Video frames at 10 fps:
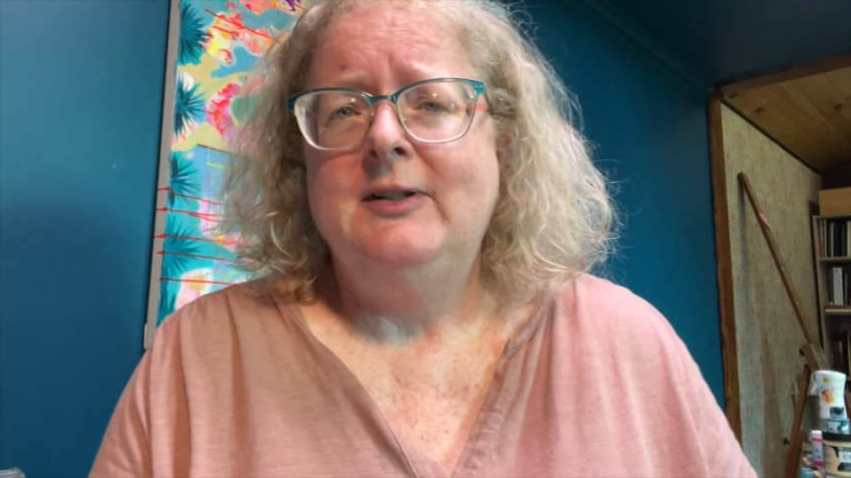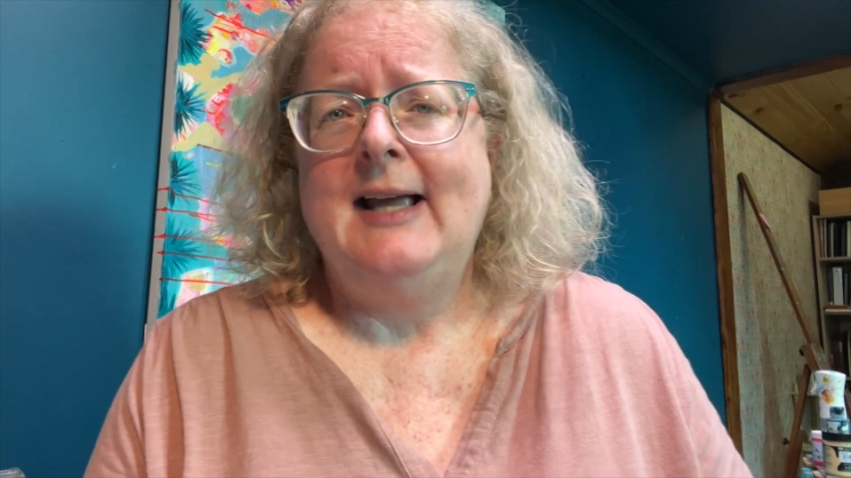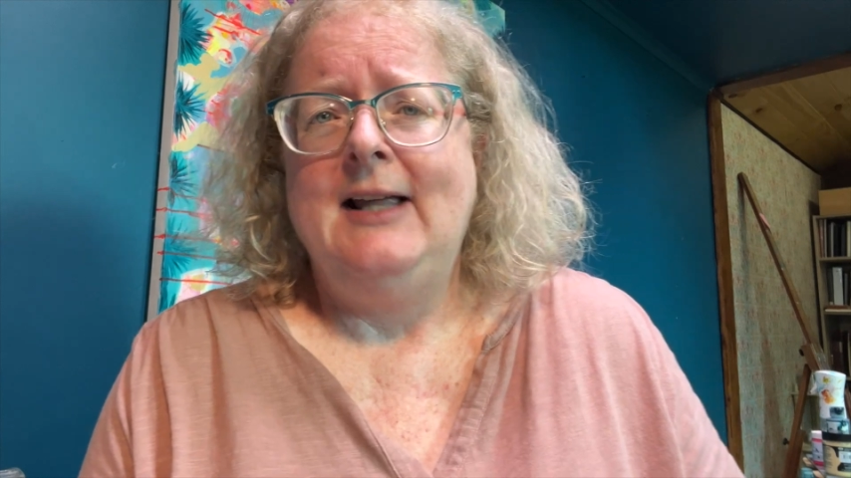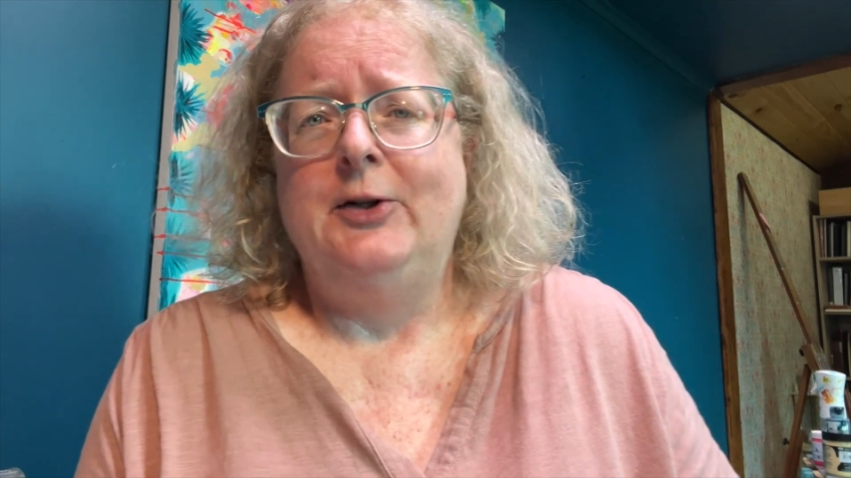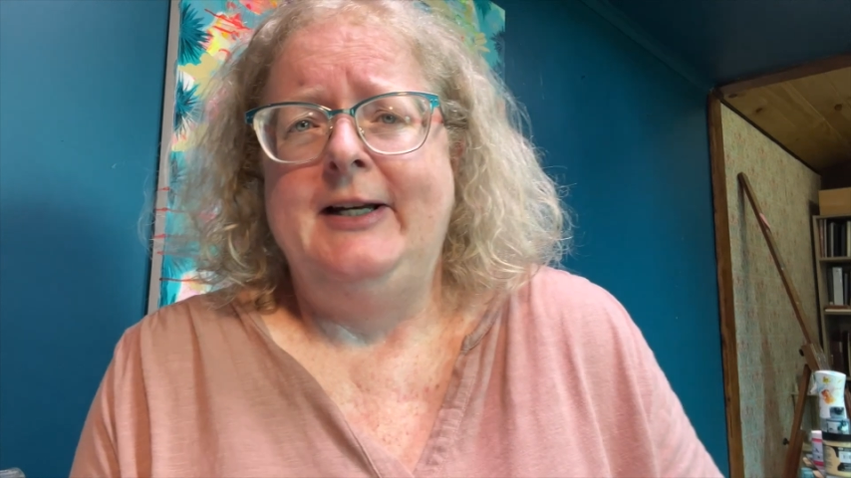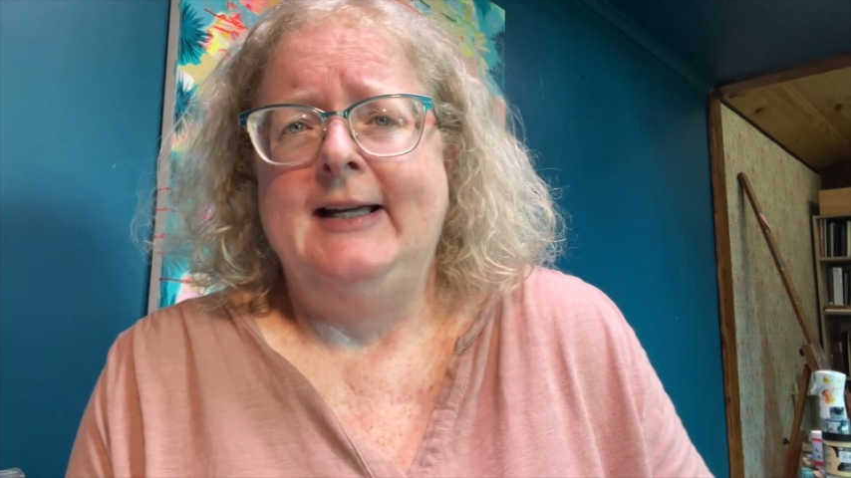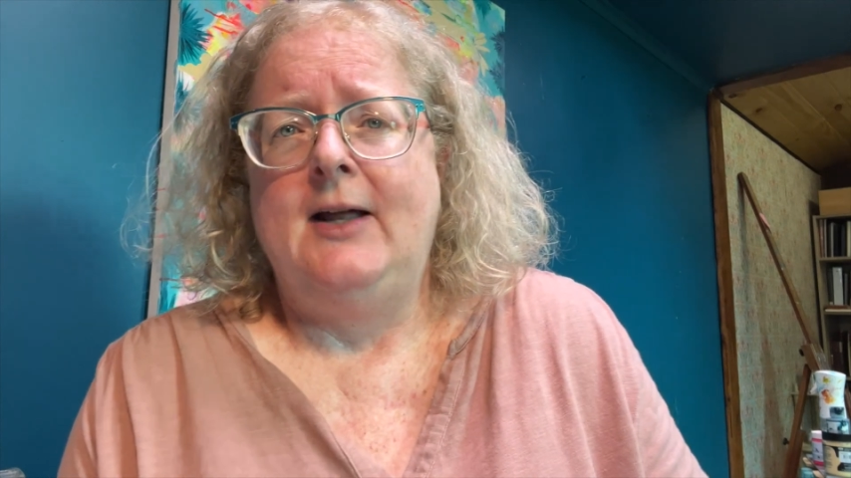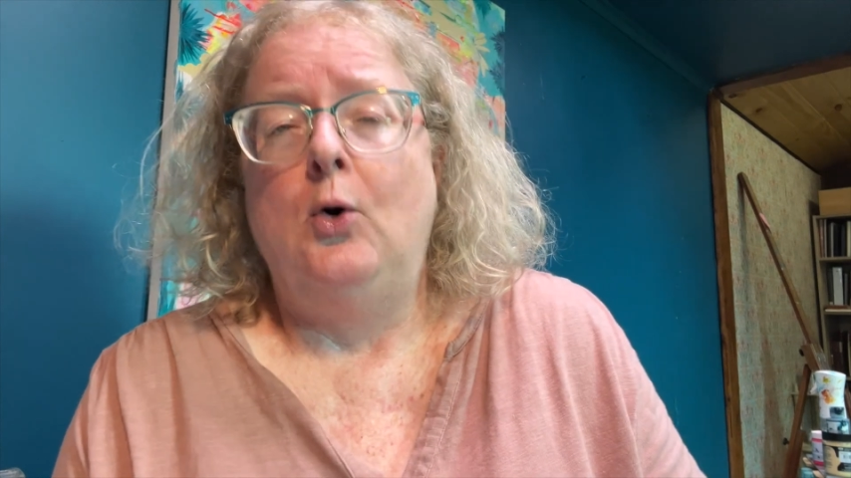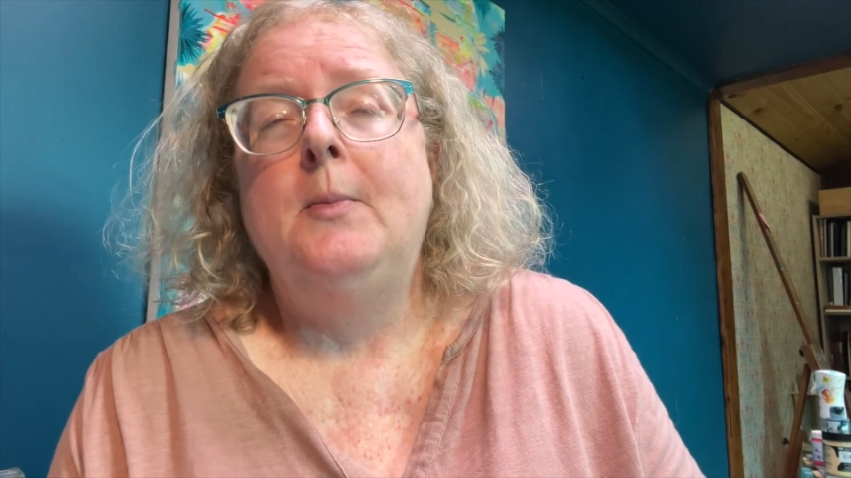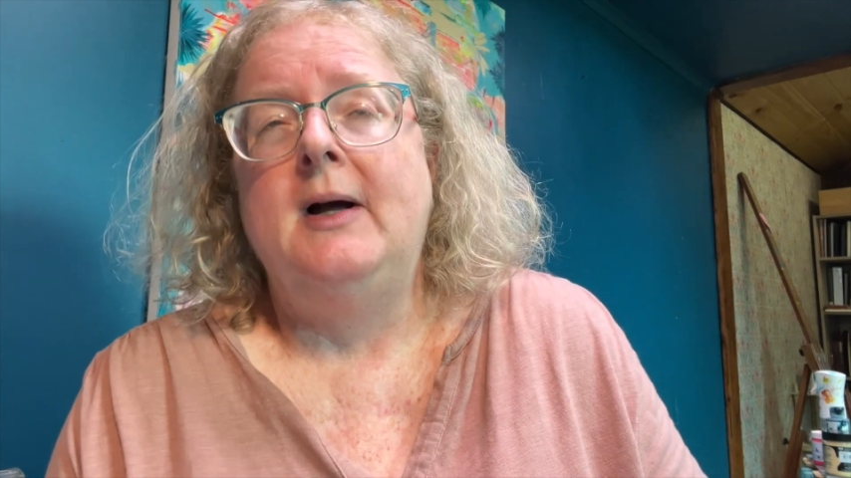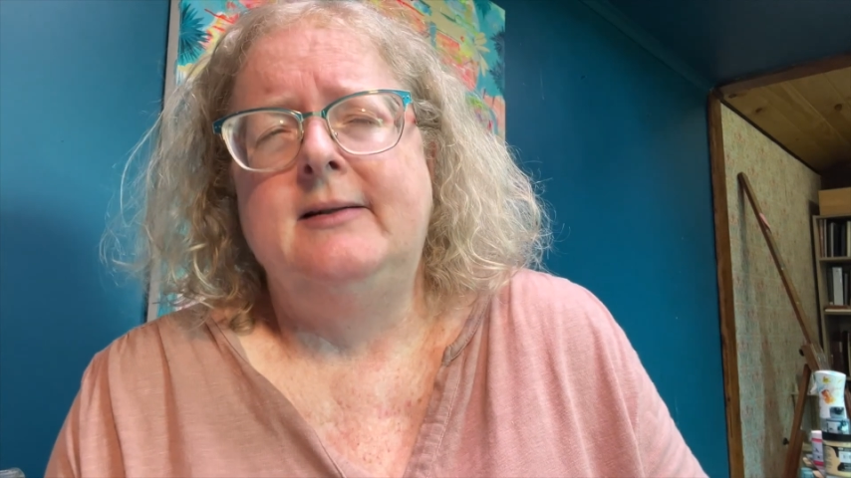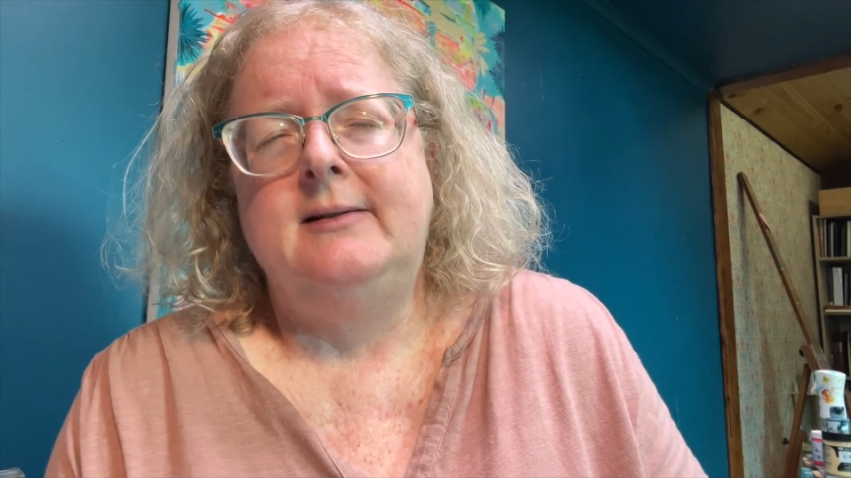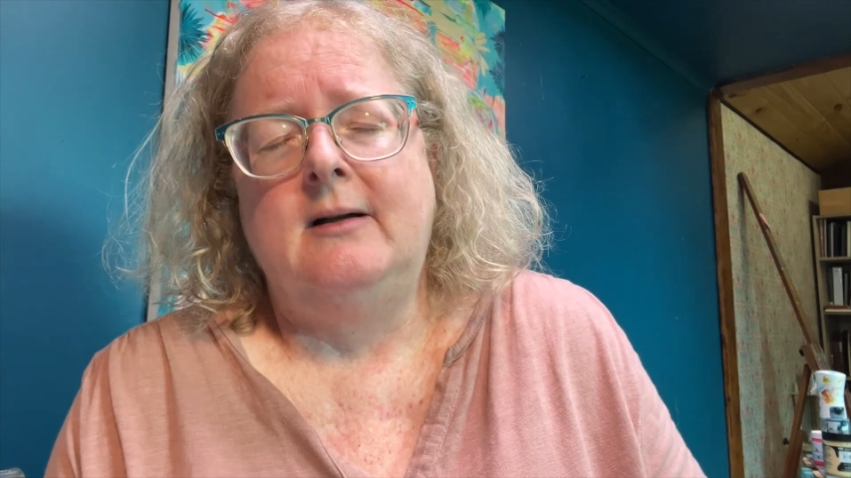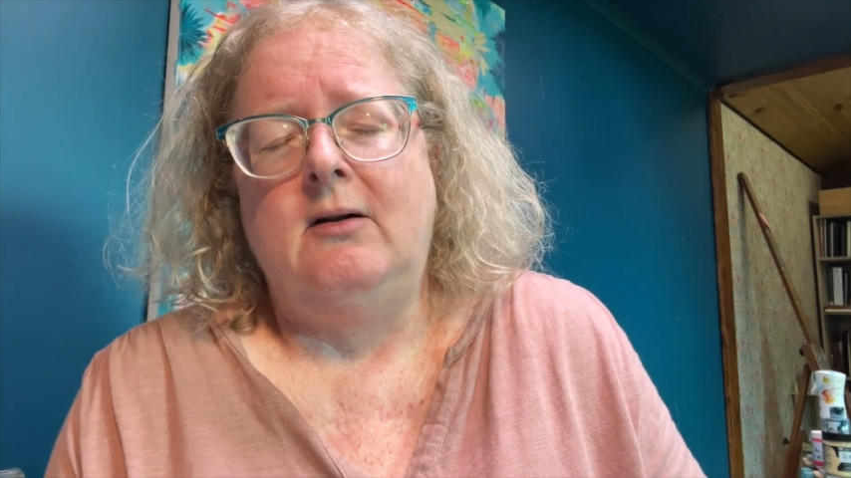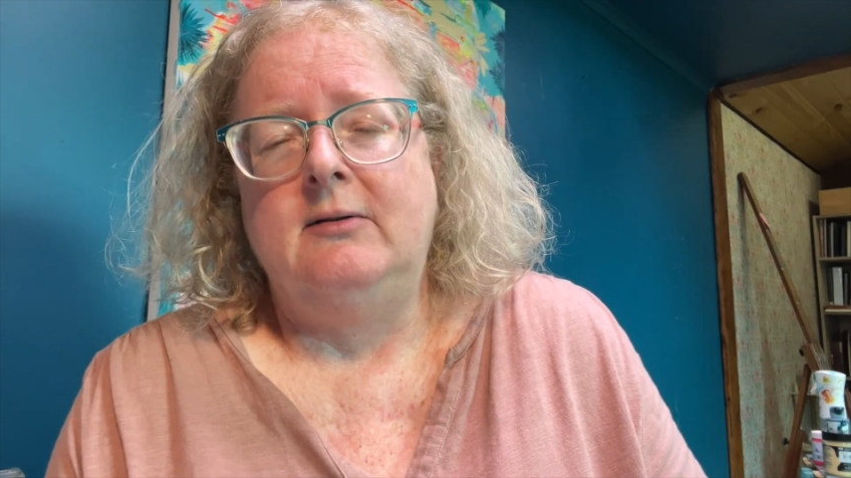day
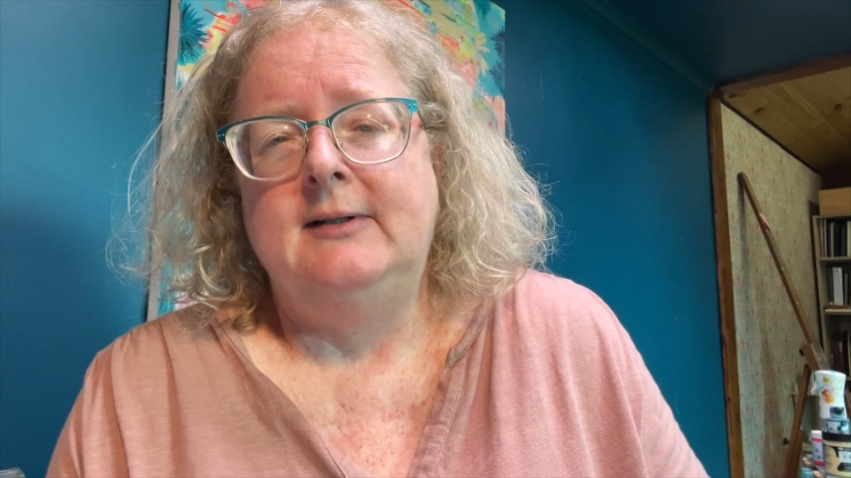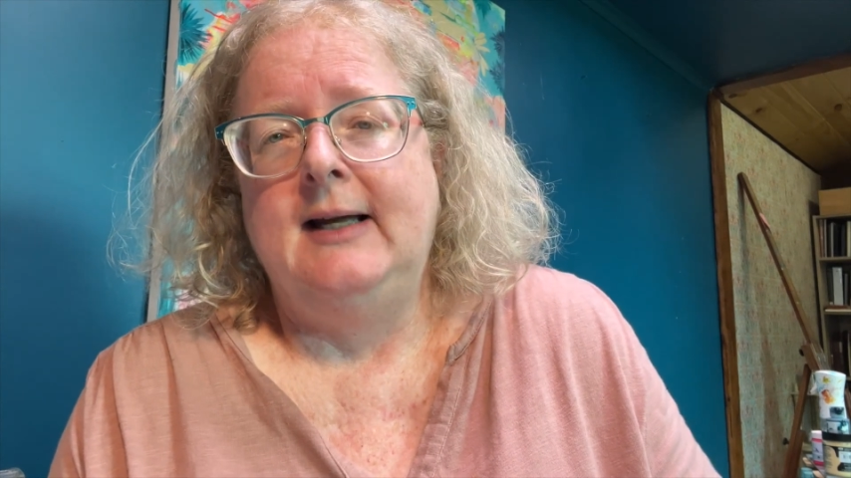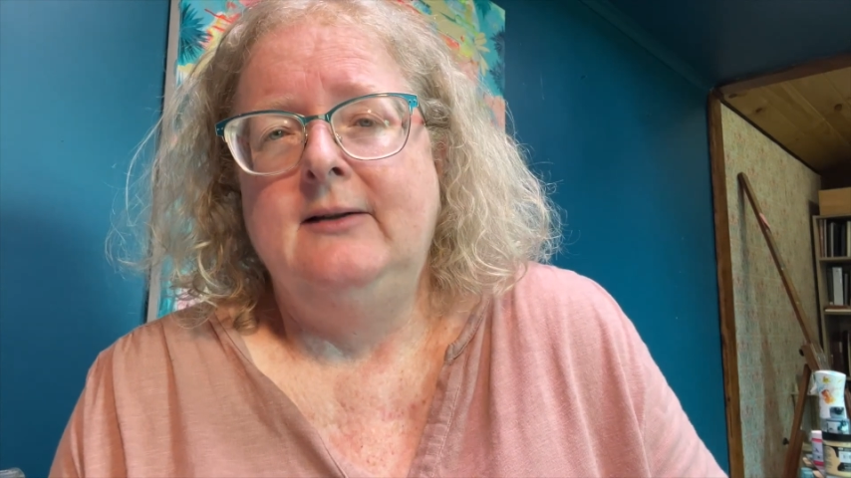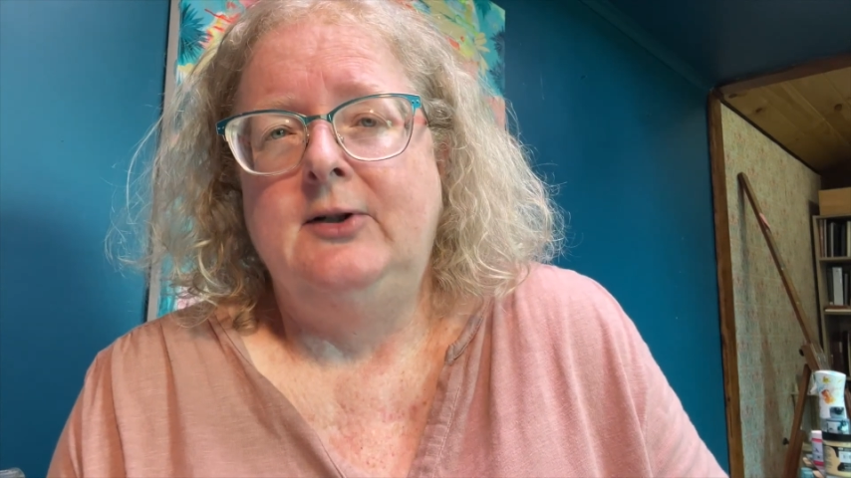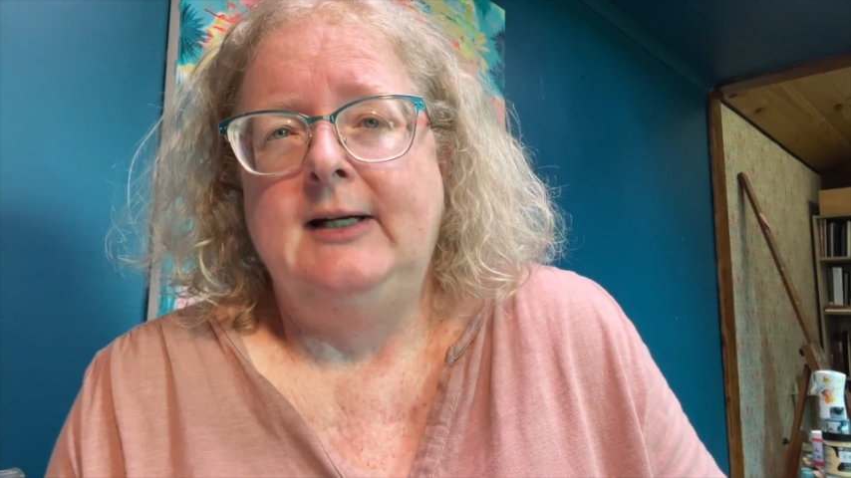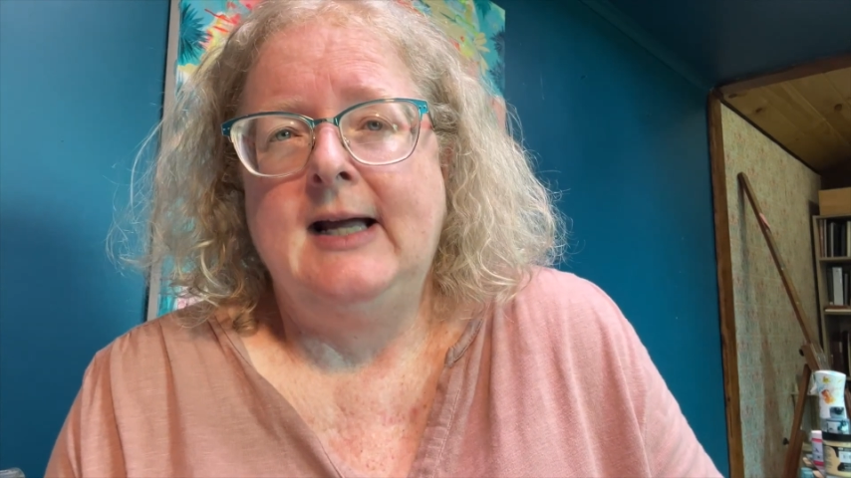learning